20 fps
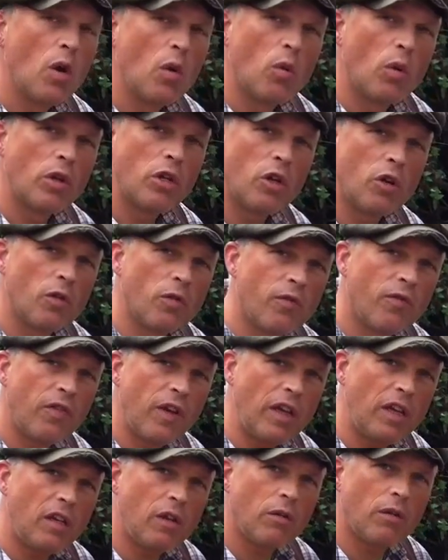When you're
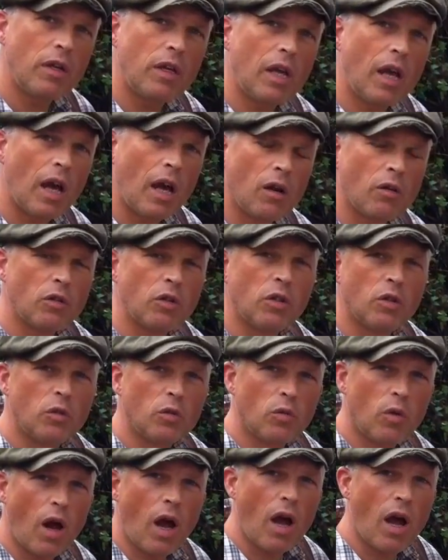figuring out your
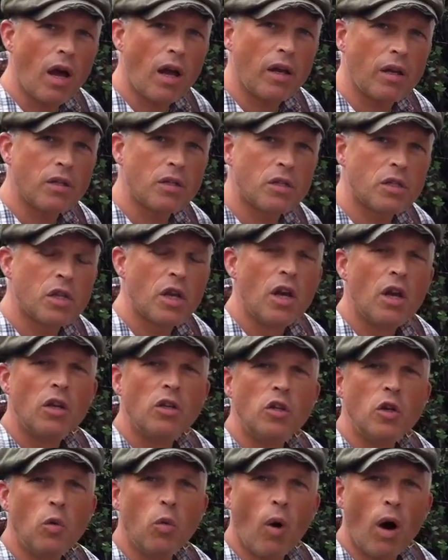rise,
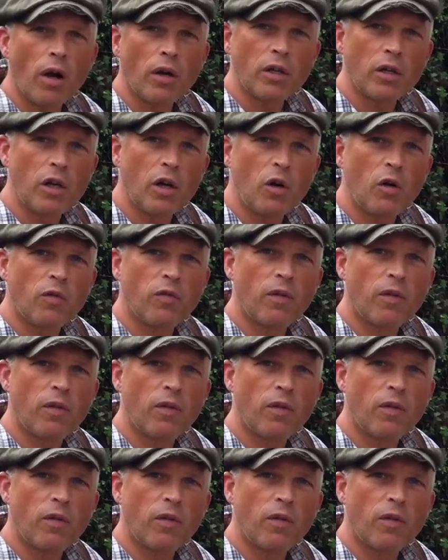you want to go